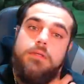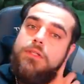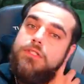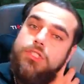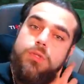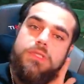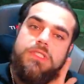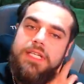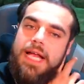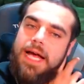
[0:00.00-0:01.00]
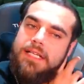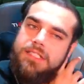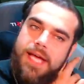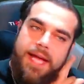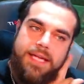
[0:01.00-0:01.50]
As soon as the
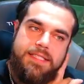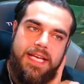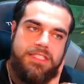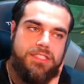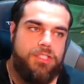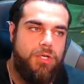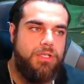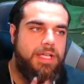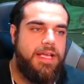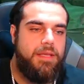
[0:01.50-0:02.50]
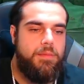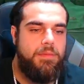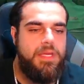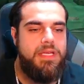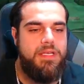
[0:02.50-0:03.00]
next head takes a turn that can
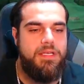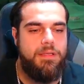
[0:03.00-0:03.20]
eat.